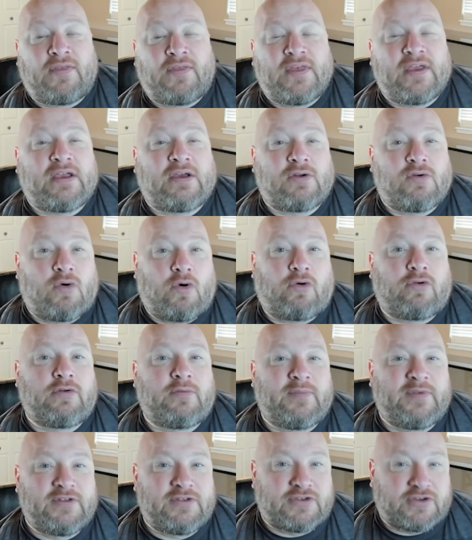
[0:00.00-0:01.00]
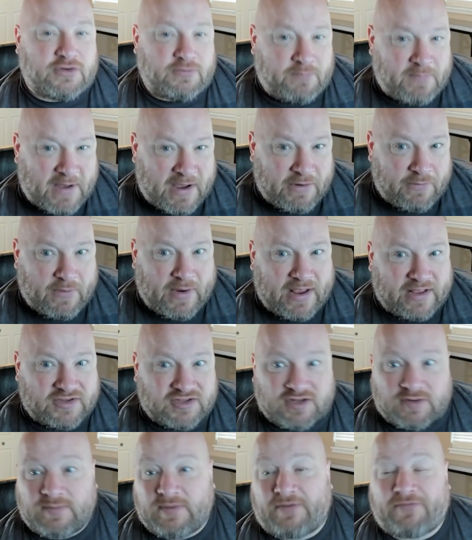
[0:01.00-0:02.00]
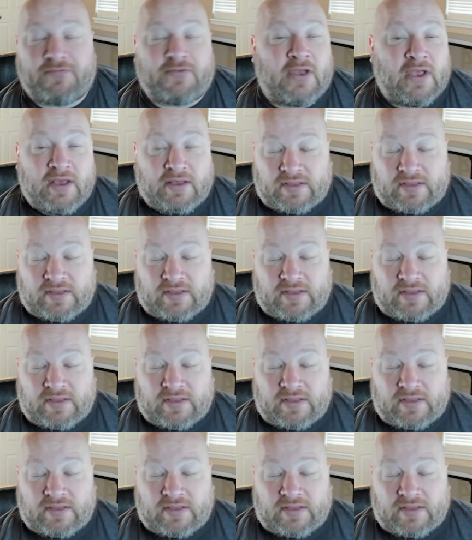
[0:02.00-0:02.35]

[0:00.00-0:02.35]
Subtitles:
they can hold him by ransom if,